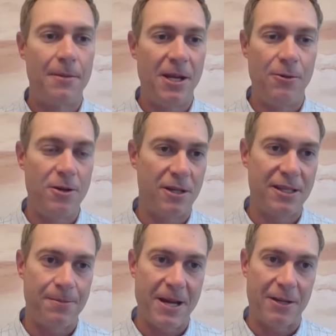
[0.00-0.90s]
I mean, what you
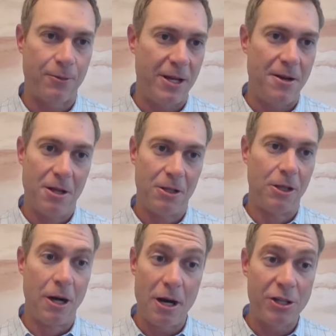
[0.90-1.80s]
expect when
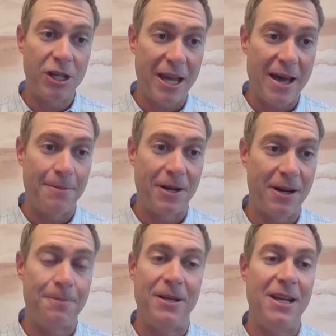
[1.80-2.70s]
large cap
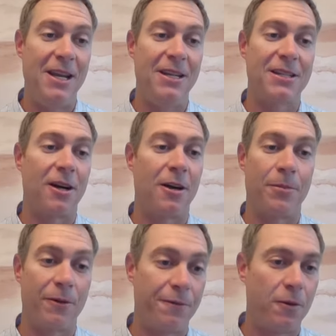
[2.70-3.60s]
companies are
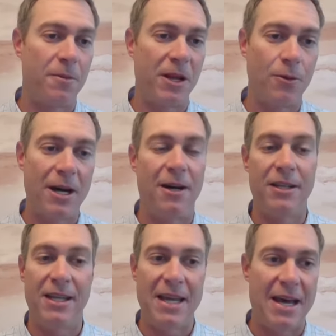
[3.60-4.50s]
performing well,
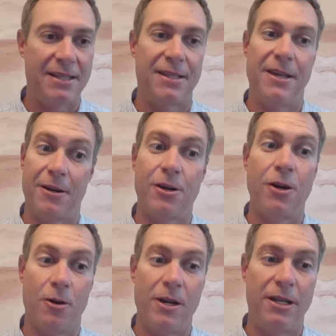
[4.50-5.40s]
yes, they're
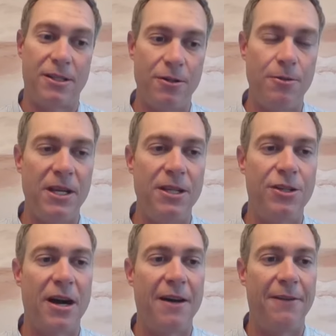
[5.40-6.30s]
going to be
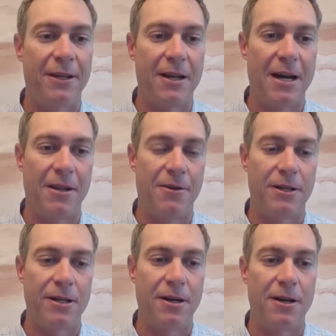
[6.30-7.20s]
driving a lot of the
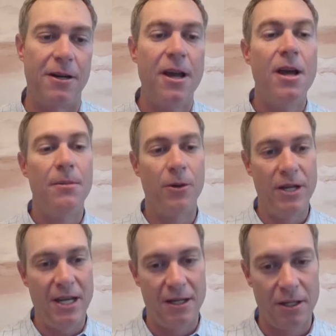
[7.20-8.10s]
return, but
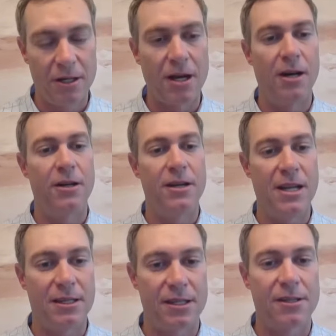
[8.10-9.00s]
we need to look
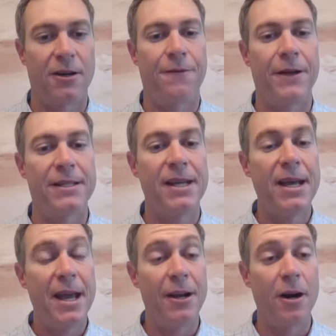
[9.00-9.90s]
underneath the surface
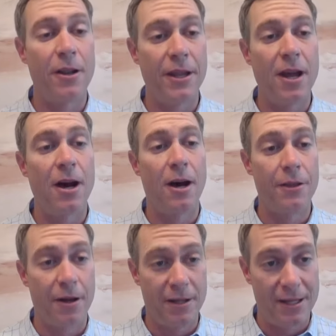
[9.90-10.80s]
and are the
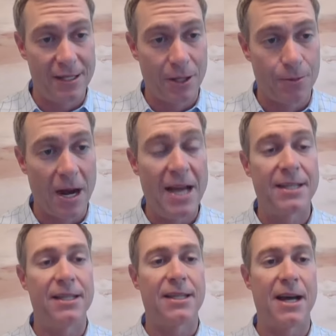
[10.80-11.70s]
other uh, is the
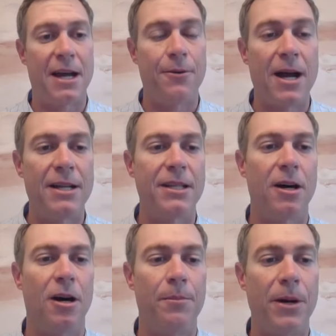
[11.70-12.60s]
rising tide rising
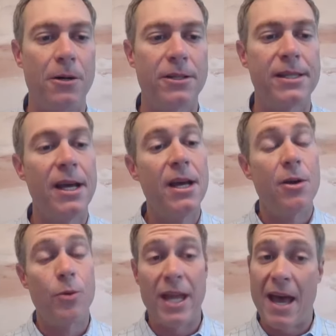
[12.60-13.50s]
all boats?
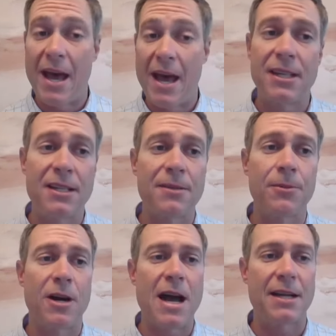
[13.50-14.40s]
We have seen some
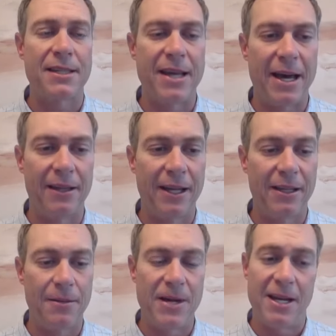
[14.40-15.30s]
cracks in that
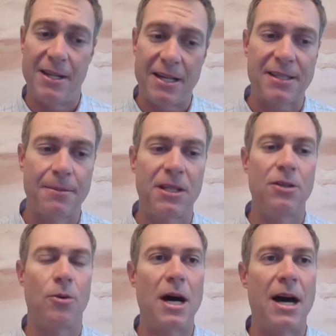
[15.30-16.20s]
lately, Ben, and that's something
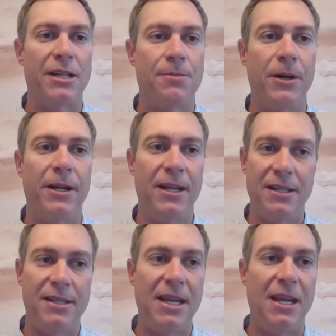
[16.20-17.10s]
to watch. But
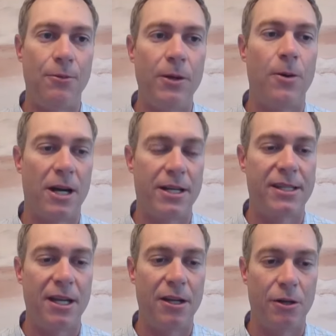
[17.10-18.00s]
indeed, we want to
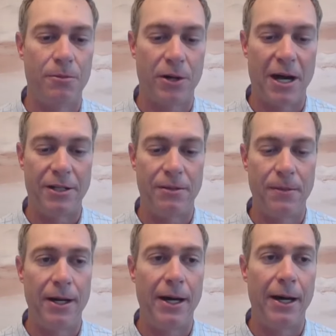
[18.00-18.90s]
see a good broad
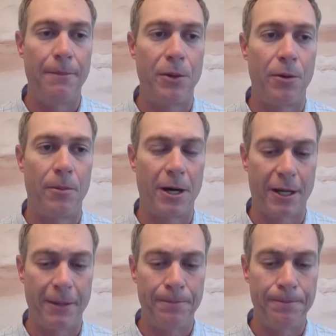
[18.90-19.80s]
uh, bull
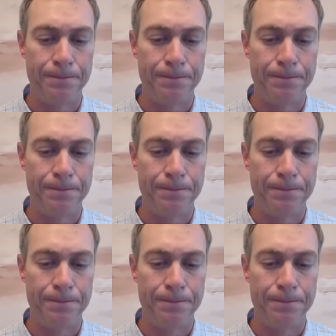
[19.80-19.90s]
market.